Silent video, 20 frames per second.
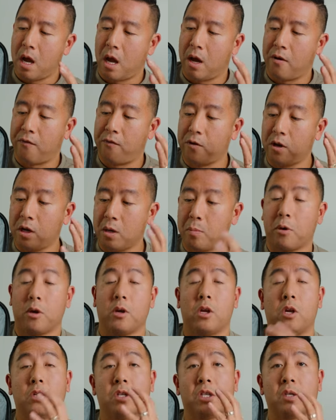for you to
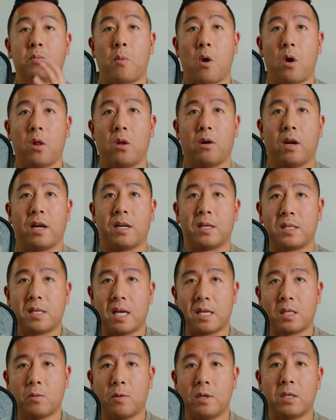put your smaller
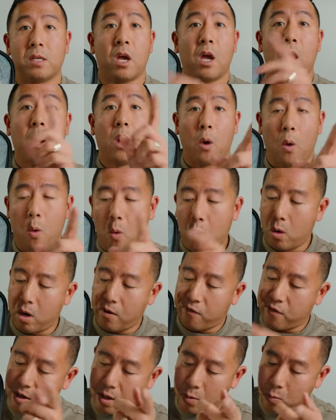accessories. Or
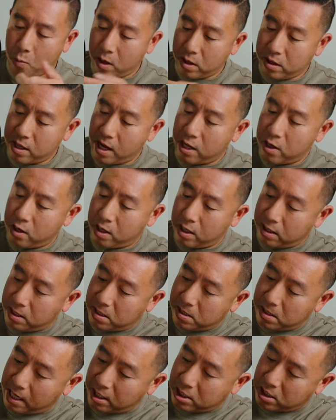if you didn't want that, you could.
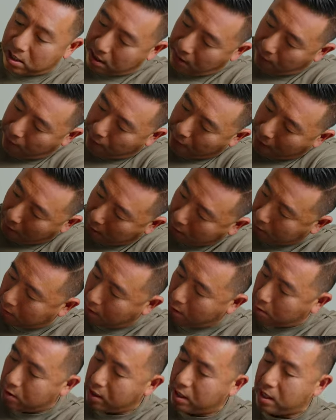This is actually
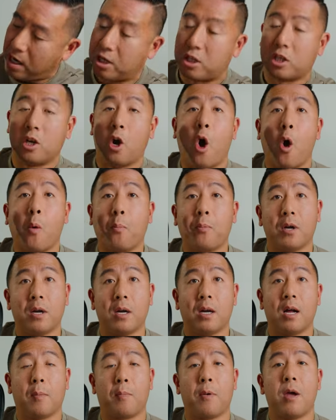Velcro. You can actually open
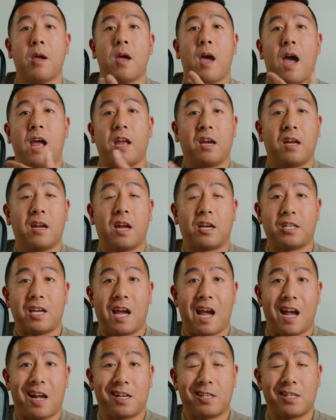it up, and you can actually
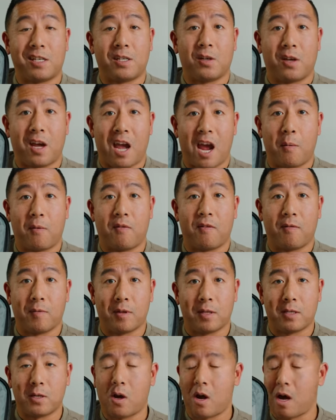access your camera from
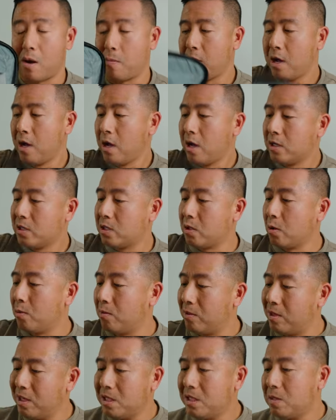the top. So
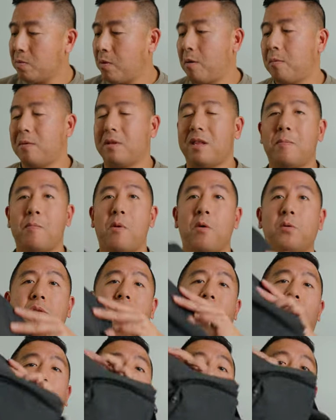this is probably the
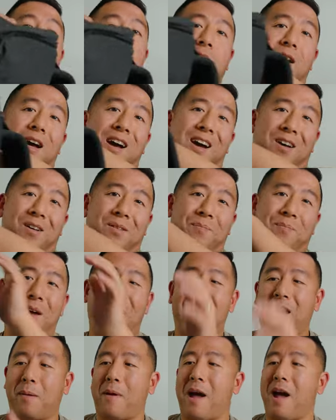most versatile
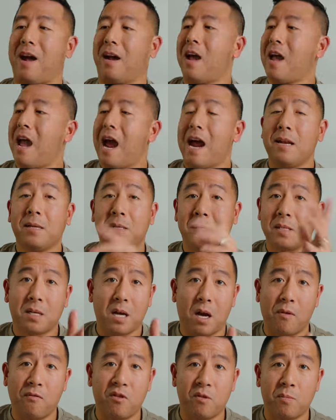backpack, and it's
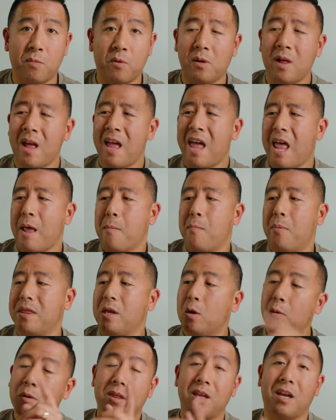comfortable. But
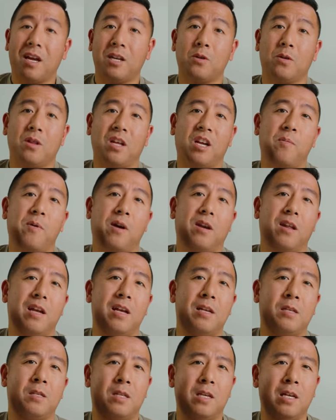the only thing I don't like about it
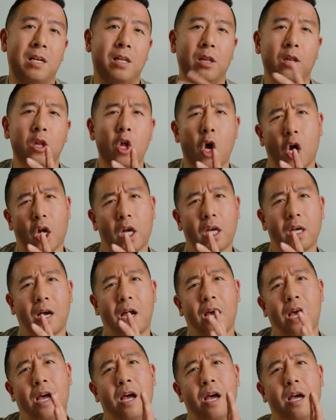is the look.
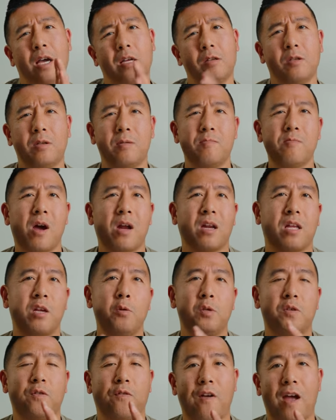Not a
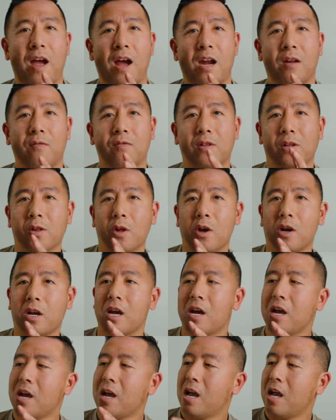huge fan of the look.
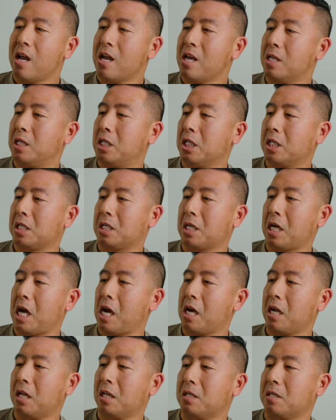It just
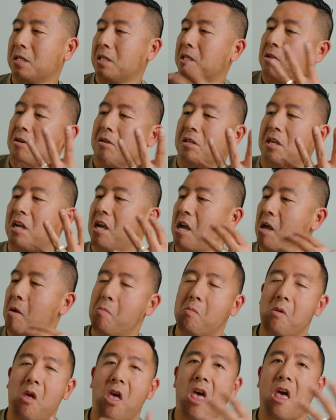kind of looks like a
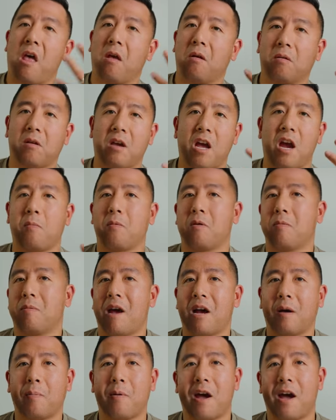meh camera
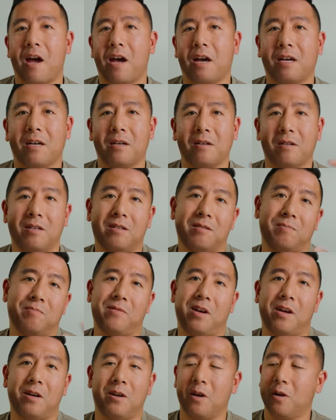backpack.
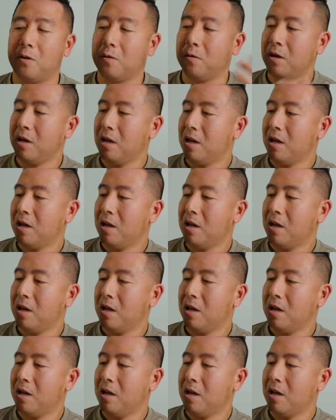I don't know.